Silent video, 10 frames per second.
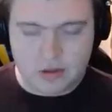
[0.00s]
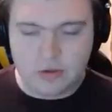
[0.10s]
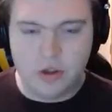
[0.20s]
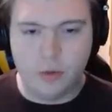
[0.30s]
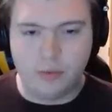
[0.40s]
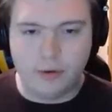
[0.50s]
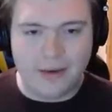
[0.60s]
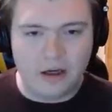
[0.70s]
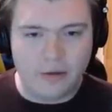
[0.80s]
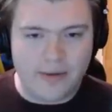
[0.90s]
You're probably
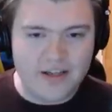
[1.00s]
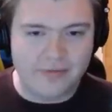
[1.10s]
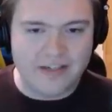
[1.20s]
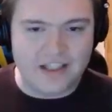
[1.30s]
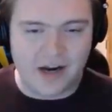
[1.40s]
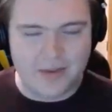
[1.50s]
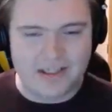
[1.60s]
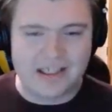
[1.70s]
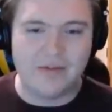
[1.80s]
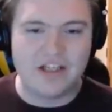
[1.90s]
going to be using this
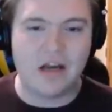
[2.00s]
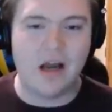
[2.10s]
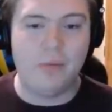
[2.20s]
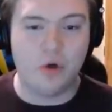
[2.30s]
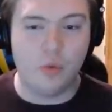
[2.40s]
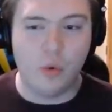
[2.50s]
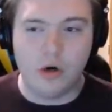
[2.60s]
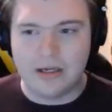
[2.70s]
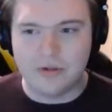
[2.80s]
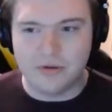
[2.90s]
90% of the time on your
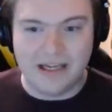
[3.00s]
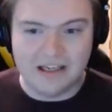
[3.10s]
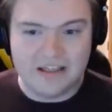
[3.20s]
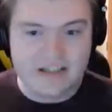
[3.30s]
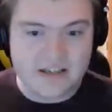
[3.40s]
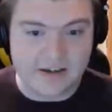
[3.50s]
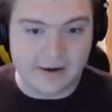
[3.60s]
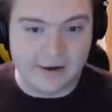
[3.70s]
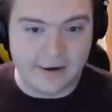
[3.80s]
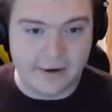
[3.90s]
warriors or healers.
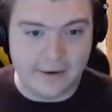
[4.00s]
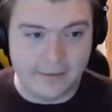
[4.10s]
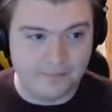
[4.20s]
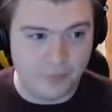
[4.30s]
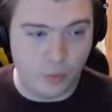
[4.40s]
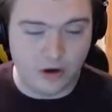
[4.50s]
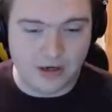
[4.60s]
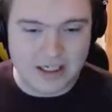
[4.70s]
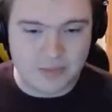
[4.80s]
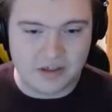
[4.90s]

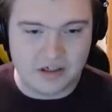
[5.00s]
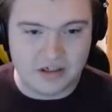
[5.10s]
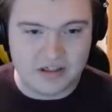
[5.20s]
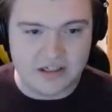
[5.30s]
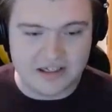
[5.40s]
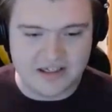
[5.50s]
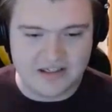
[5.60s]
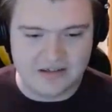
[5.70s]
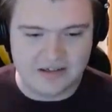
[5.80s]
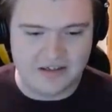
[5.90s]
Warriors, because it's
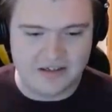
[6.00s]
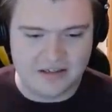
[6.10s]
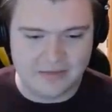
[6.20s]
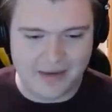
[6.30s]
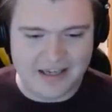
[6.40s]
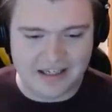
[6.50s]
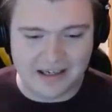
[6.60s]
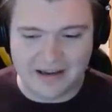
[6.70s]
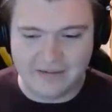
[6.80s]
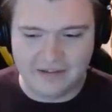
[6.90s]

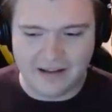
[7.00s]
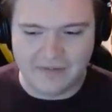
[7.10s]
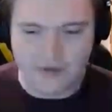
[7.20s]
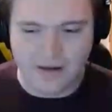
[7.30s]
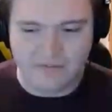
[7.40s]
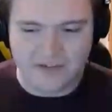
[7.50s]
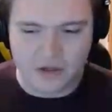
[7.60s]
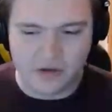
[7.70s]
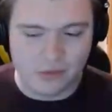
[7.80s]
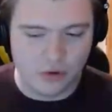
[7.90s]
basically, if you have this on
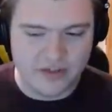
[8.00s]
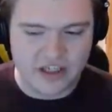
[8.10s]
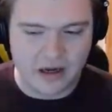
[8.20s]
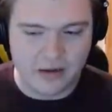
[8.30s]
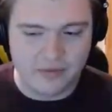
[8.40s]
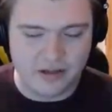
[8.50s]
them all the time,